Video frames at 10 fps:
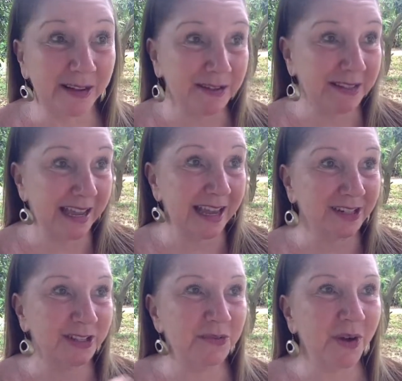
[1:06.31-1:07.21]
I was
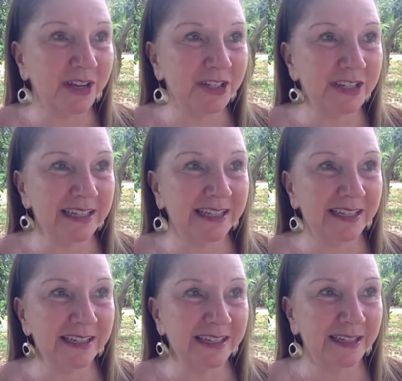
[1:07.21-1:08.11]
actually watching
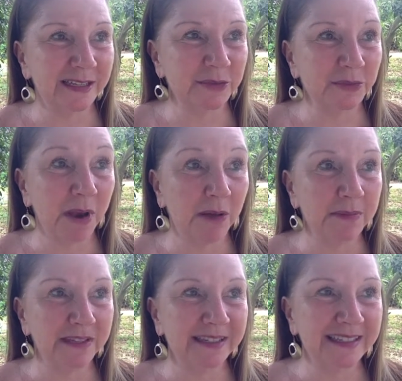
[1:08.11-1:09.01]
a
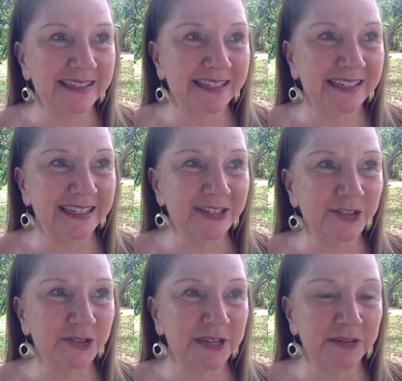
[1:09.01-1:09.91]
robin in a
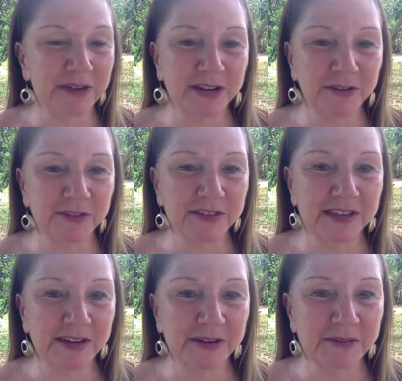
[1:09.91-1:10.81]
tree right over
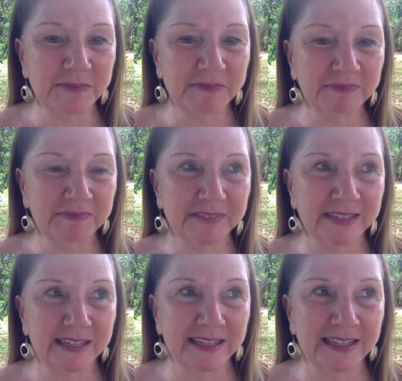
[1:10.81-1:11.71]
there.
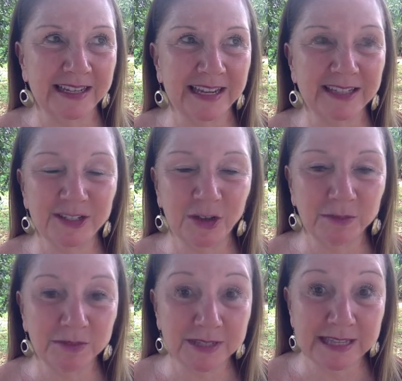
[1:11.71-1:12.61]
He had
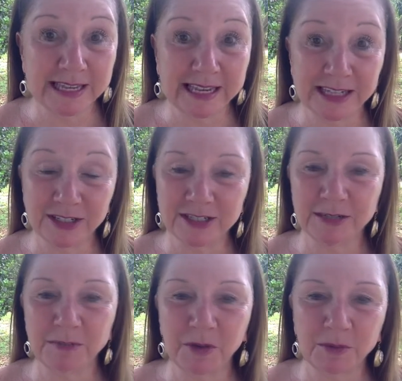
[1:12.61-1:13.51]
stopped singing
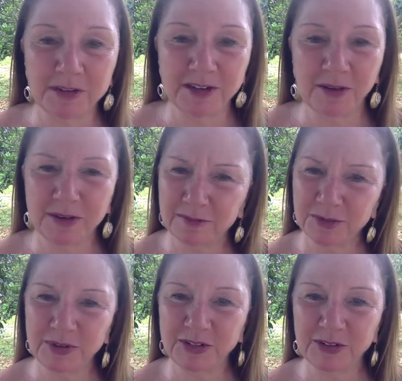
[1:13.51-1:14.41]
just a moment ago, and I
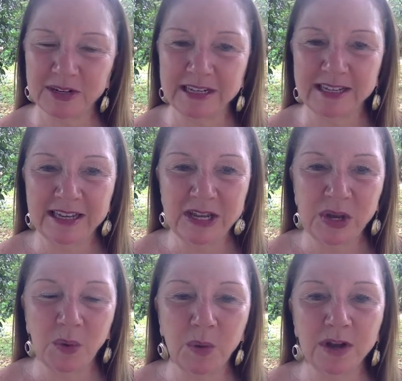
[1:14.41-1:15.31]
was wondering
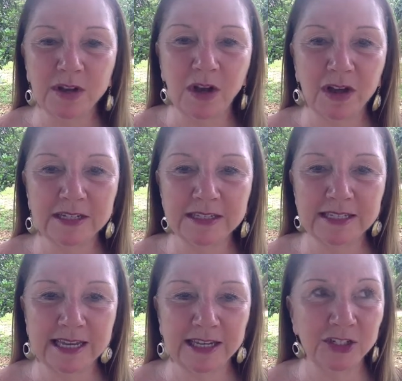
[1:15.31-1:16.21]
what caught his
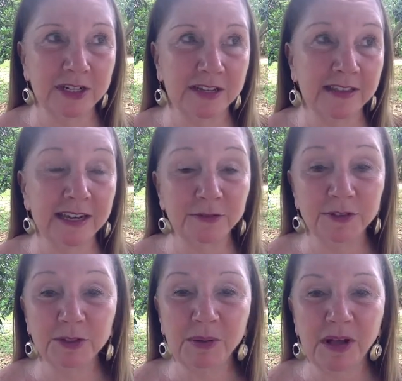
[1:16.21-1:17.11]
attention, and then he
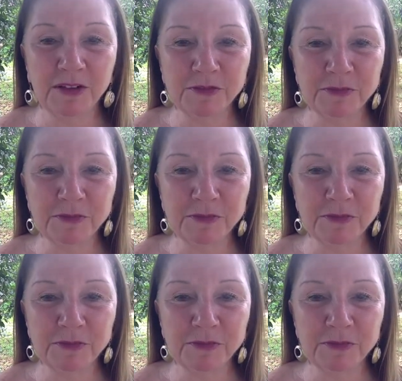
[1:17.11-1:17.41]
flew off.